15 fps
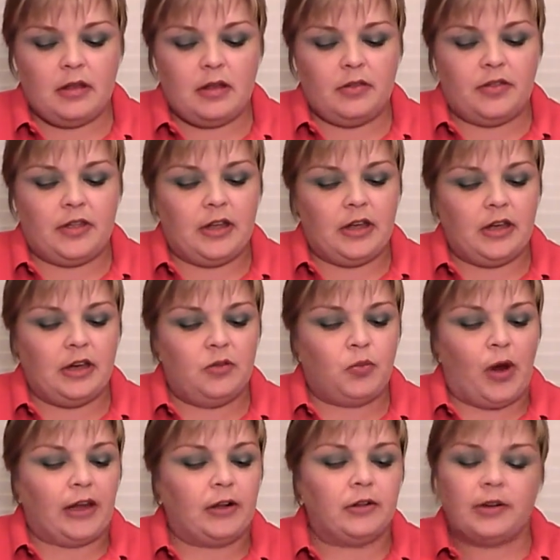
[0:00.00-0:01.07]
the
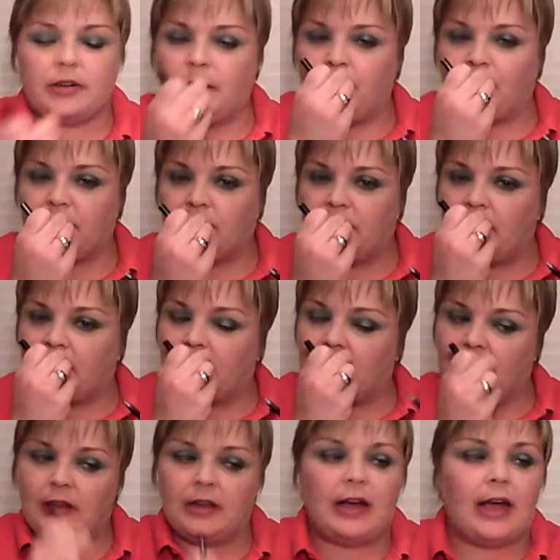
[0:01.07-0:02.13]
regular
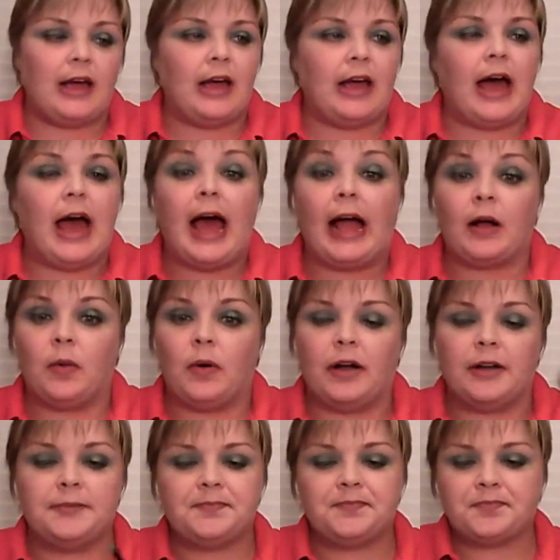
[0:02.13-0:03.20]
Glimmersticks in Aqua.